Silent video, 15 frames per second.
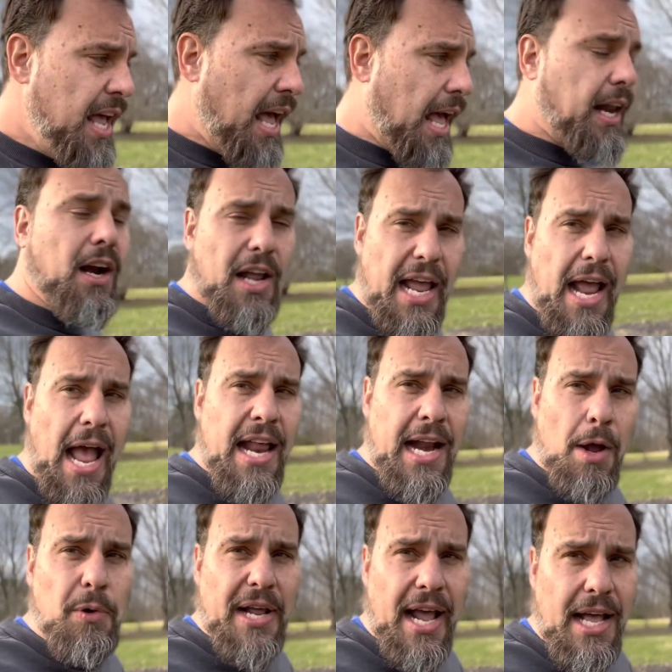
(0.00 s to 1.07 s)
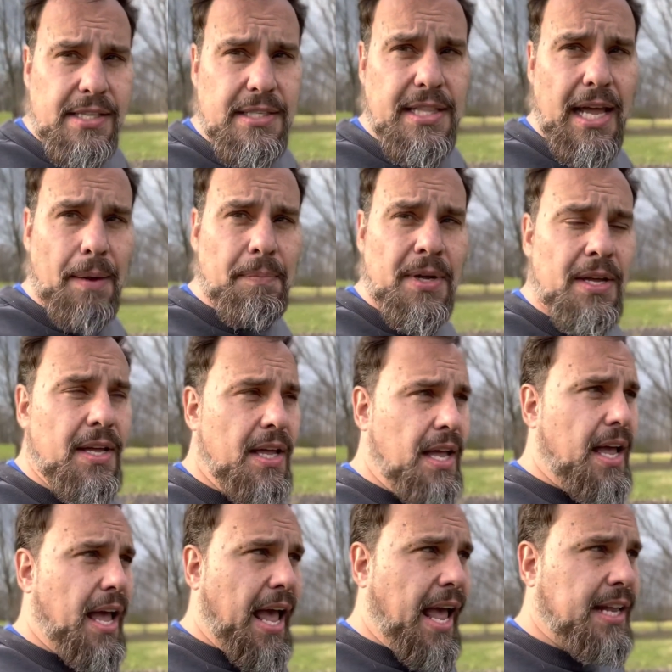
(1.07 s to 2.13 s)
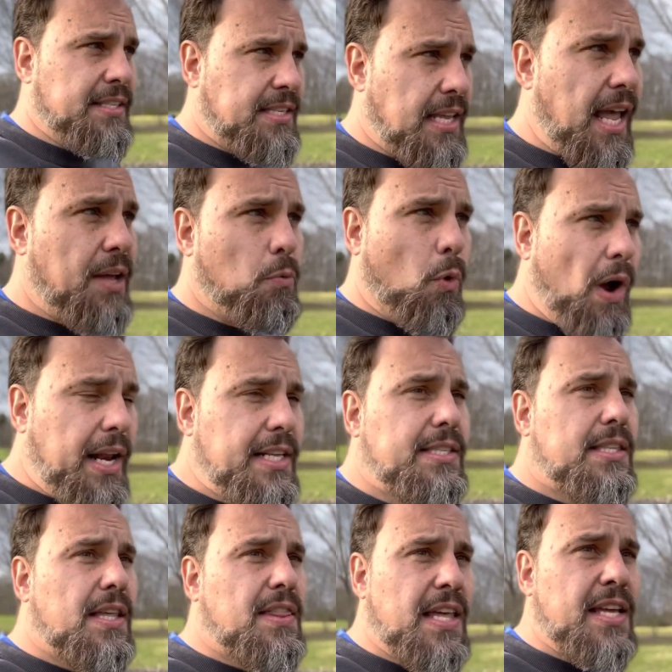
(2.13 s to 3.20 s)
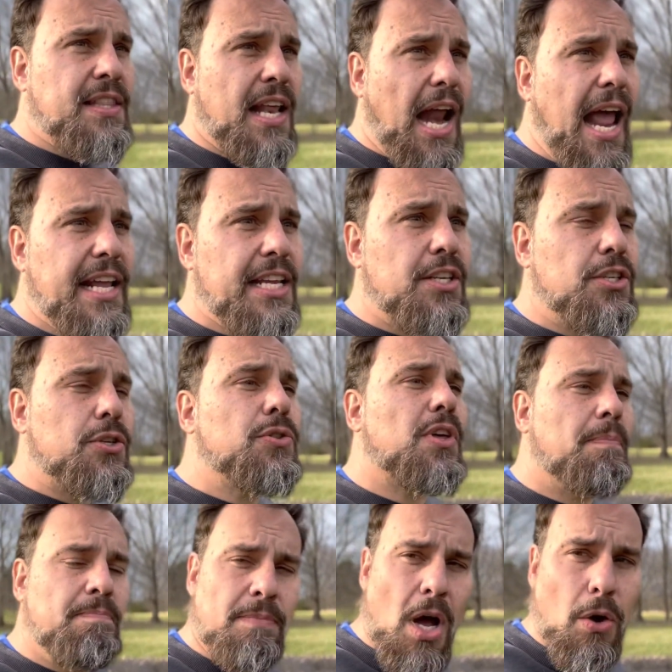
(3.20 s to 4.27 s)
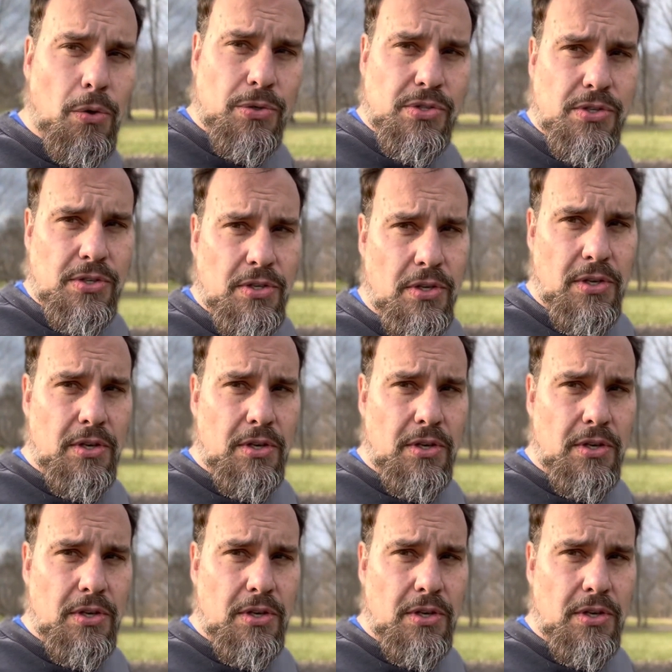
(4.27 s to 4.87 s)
And I would ask them and say, what is the thing that I can do the most